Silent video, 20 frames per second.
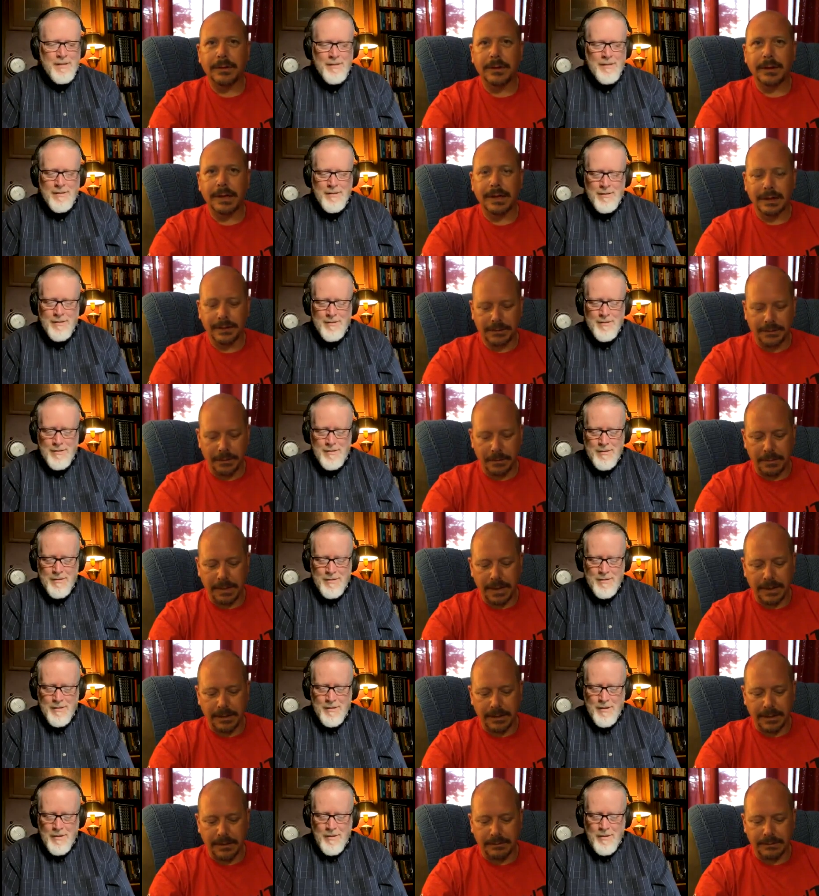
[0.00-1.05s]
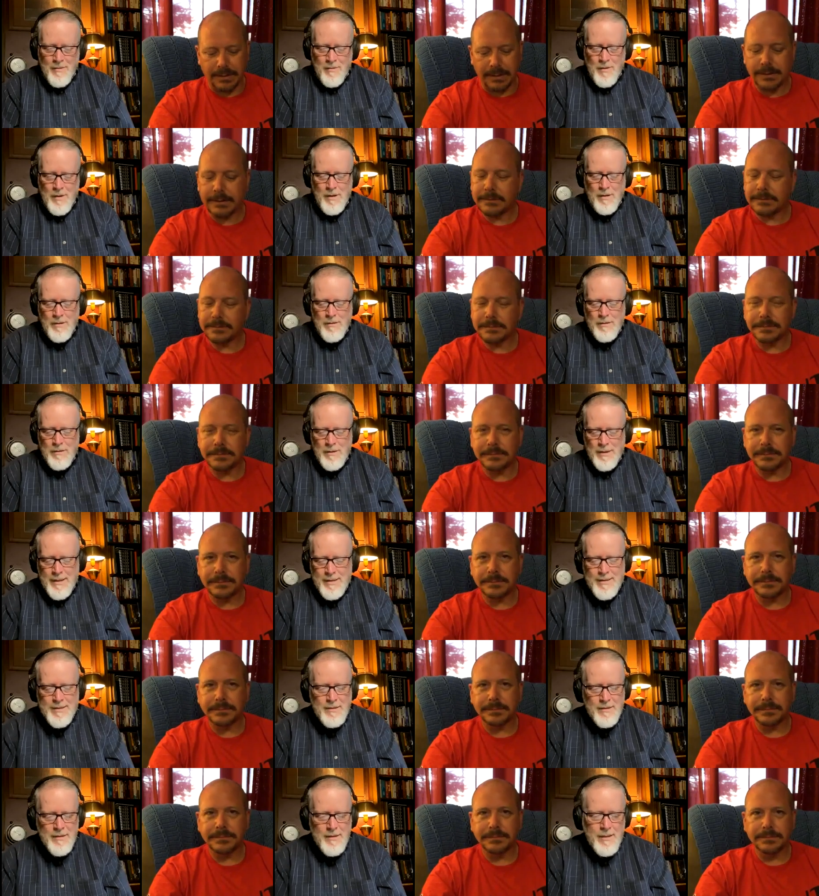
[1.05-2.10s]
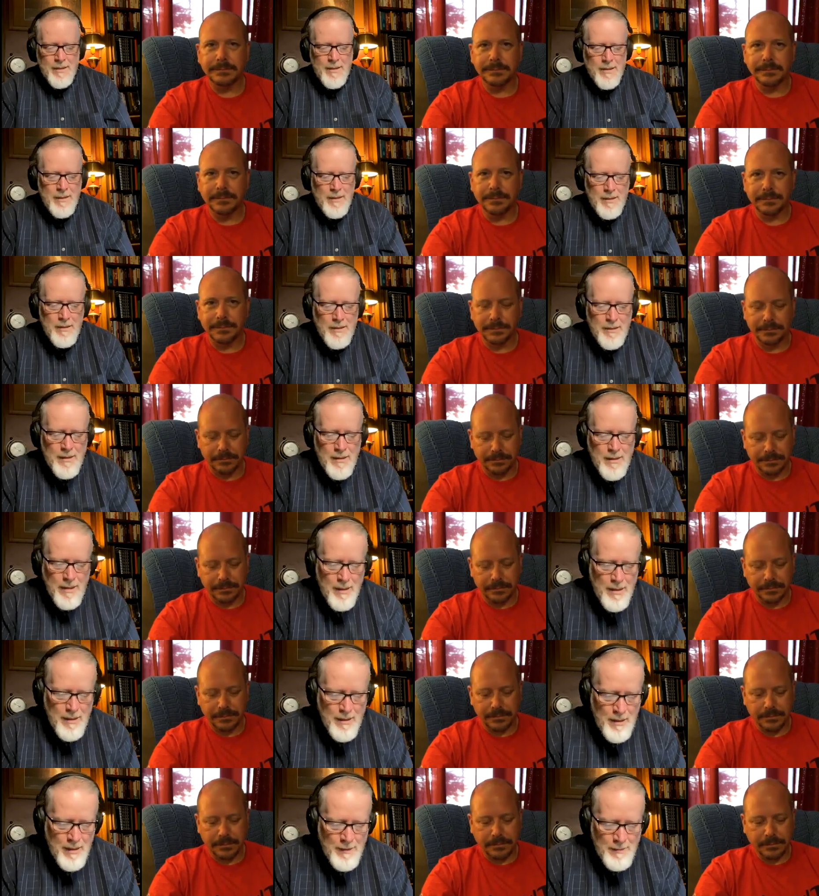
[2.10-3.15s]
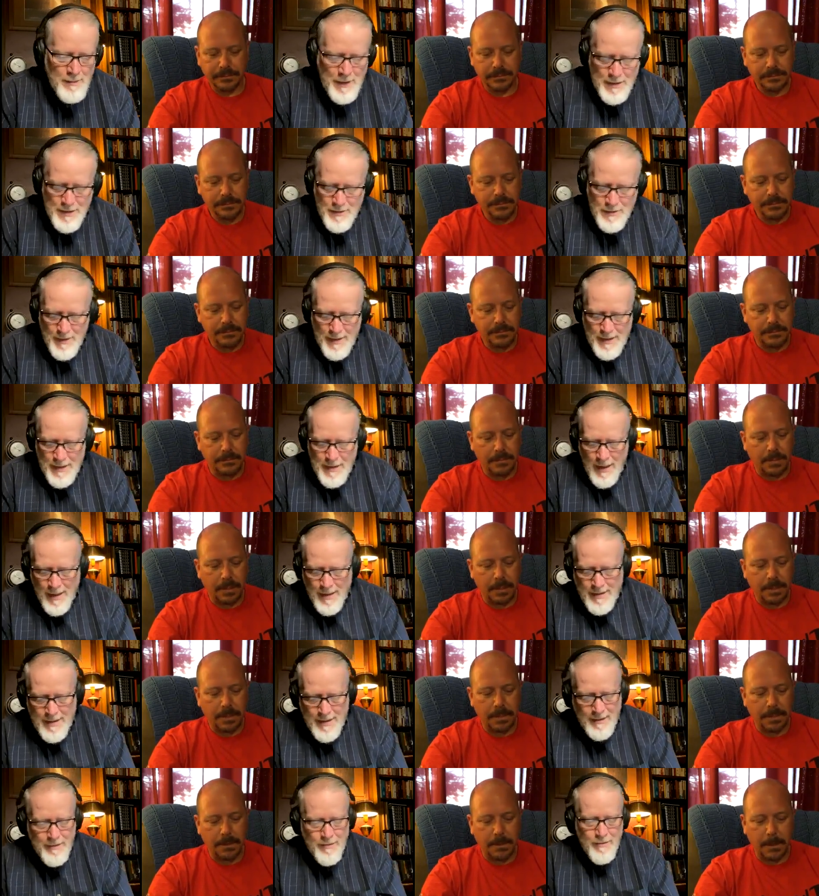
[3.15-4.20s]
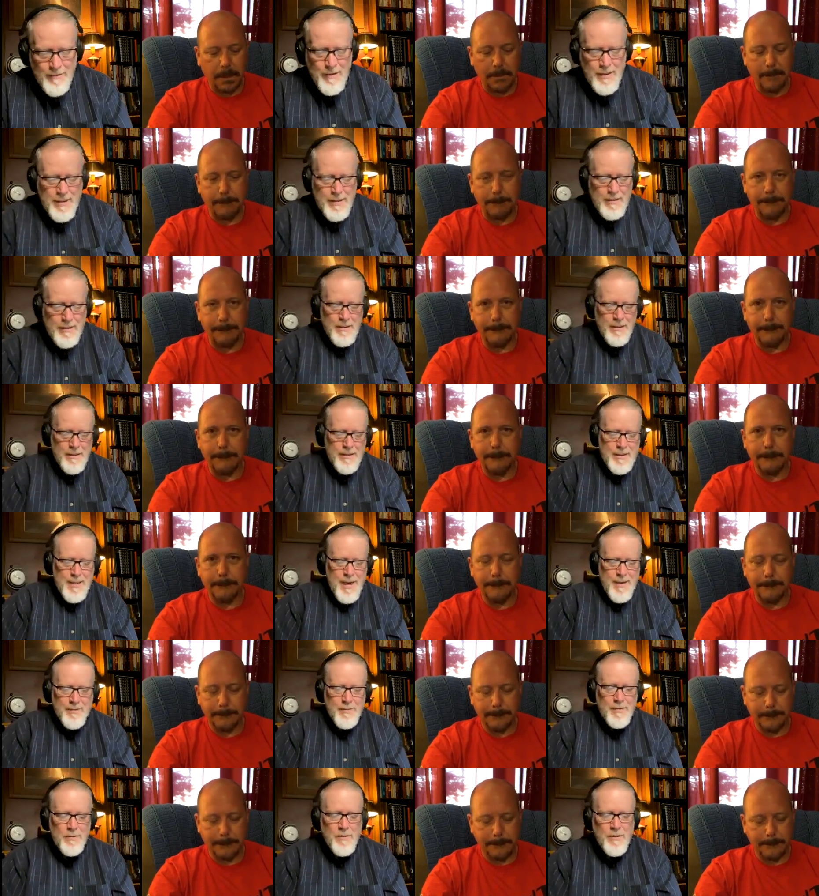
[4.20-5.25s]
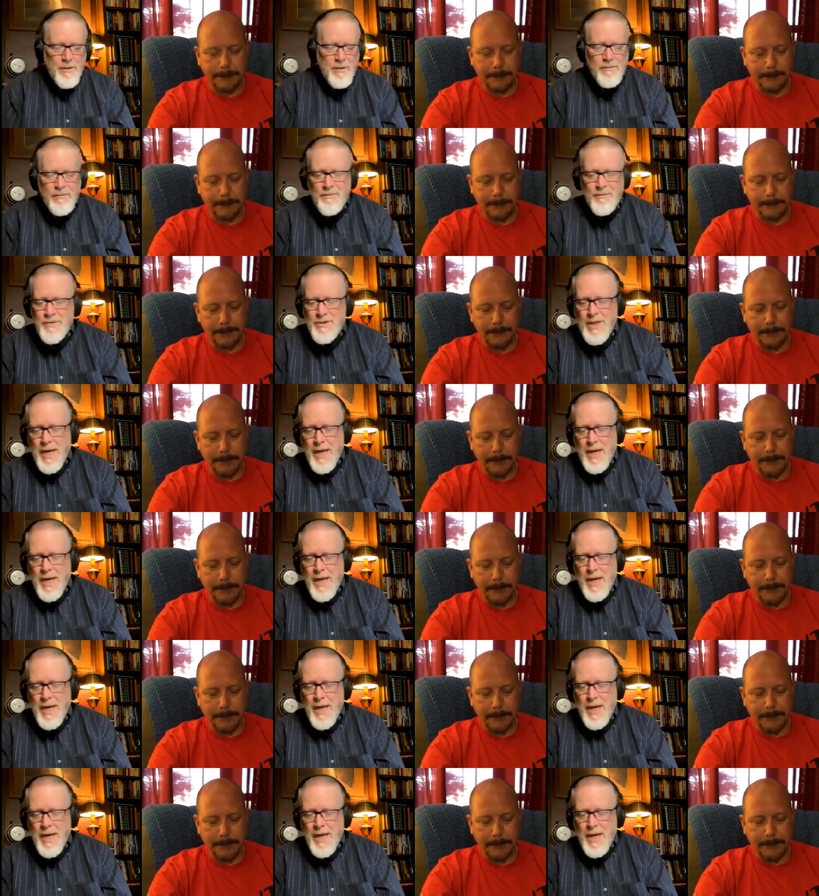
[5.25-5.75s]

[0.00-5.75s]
Speaker 1: get into the meat
Speaker 2: of it. Well, let's look. Uh, um, let's read 19 through the end of the chapter. We're in